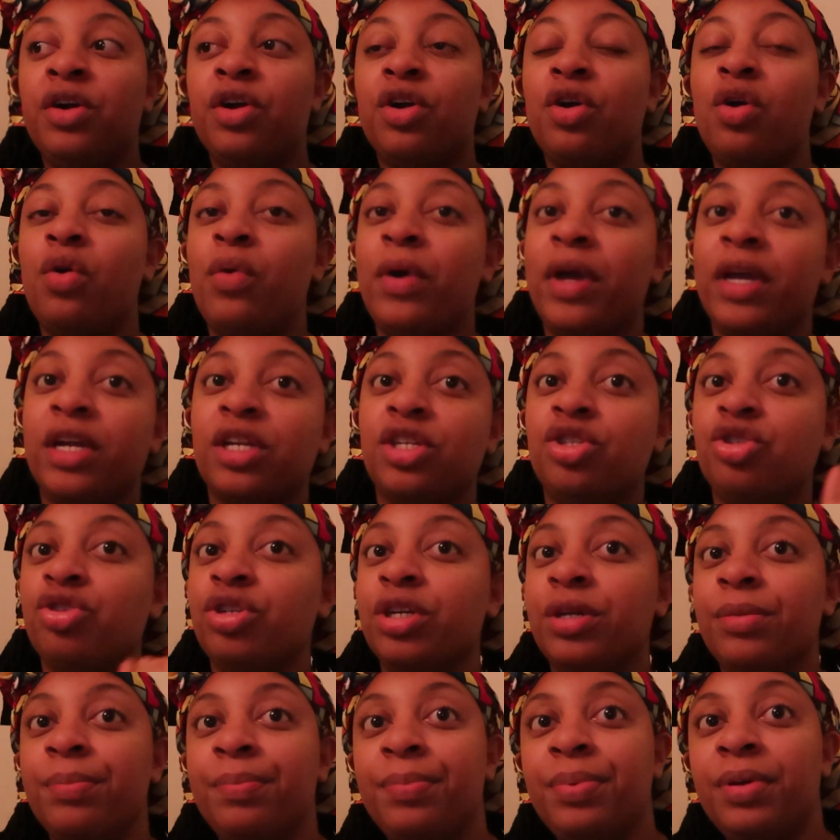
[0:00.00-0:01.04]
quick
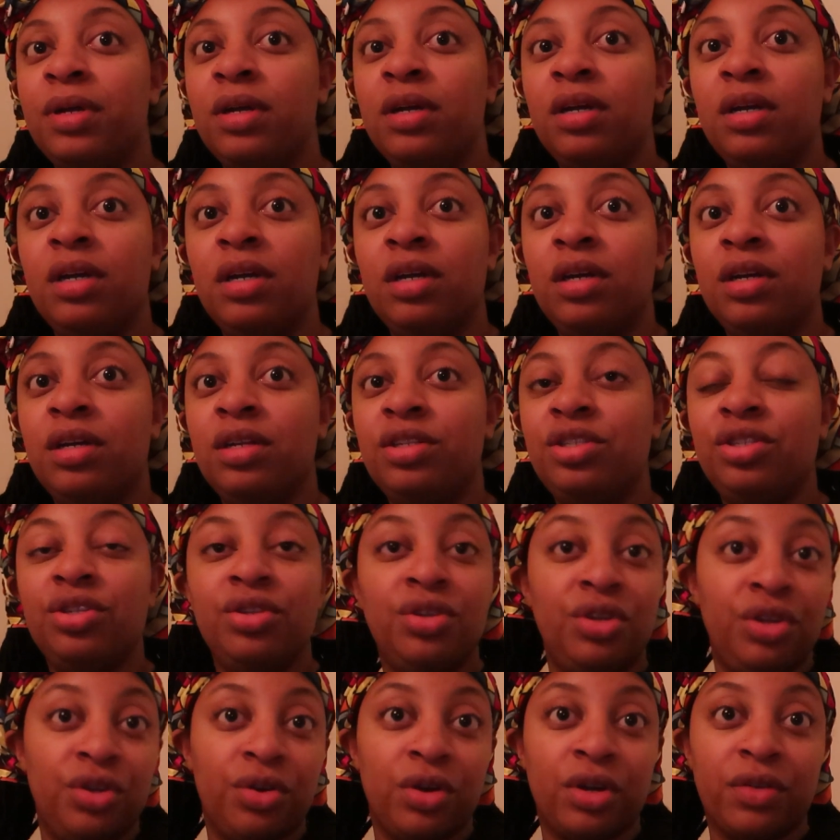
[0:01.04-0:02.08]
trip to
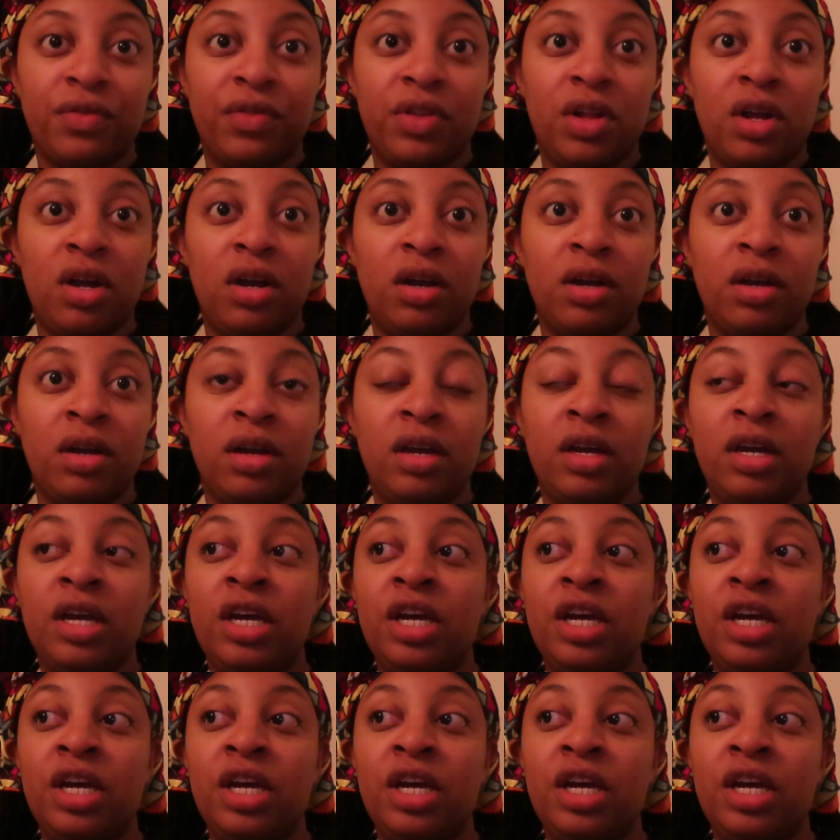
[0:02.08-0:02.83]
New York vlog.